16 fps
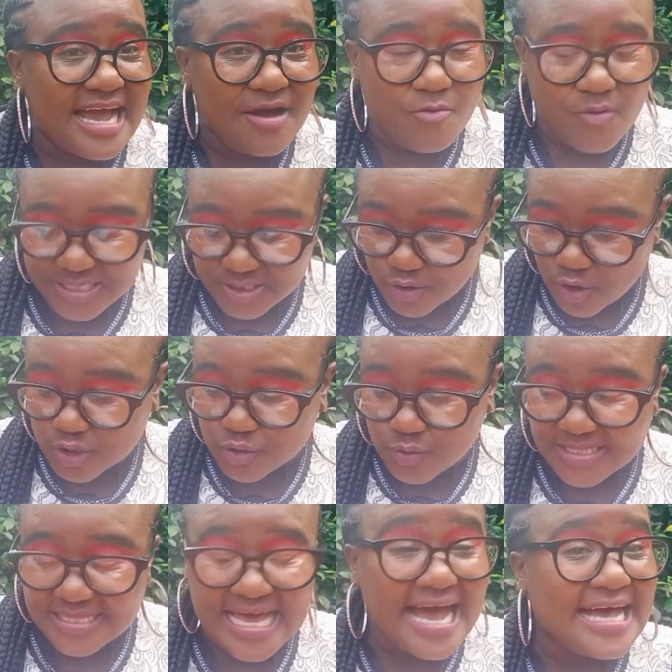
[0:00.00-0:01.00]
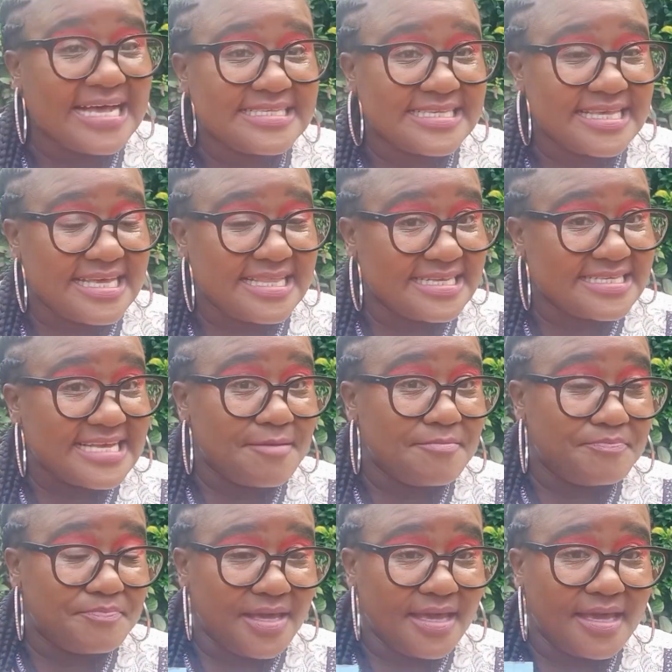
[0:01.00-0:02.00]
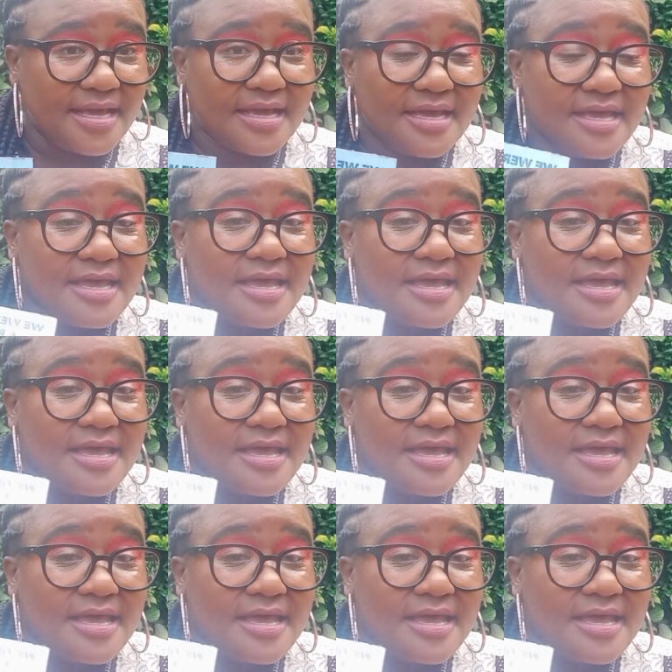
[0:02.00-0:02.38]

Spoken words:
was not with us at the time being.